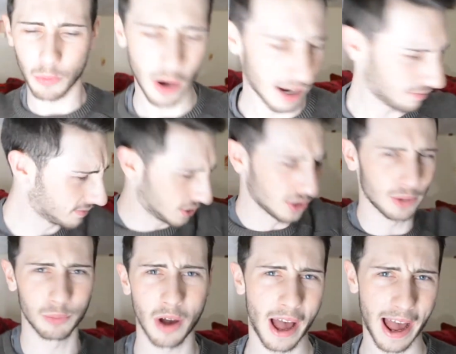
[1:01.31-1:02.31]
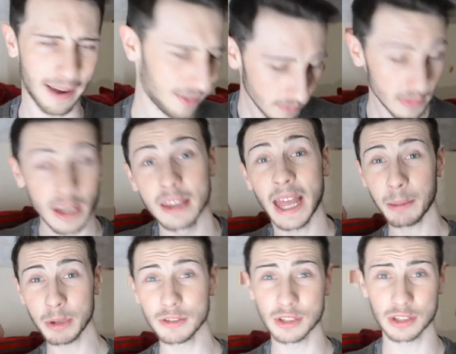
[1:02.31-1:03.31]
what I've done and what I haven't. That
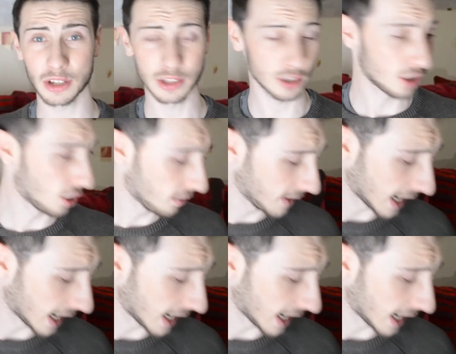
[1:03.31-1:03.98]
moves us on to clothing,